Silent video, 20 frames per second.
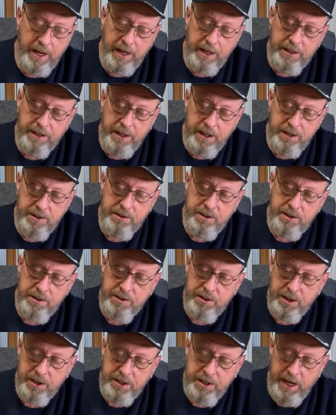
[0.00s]
This is
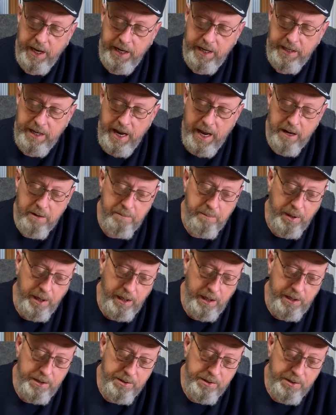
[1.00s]
the takedown
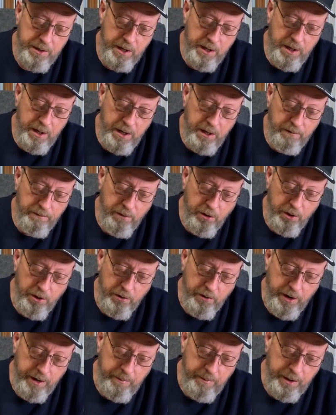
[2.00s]
piece for the
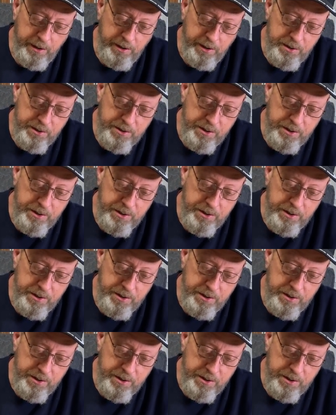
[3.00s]
Remington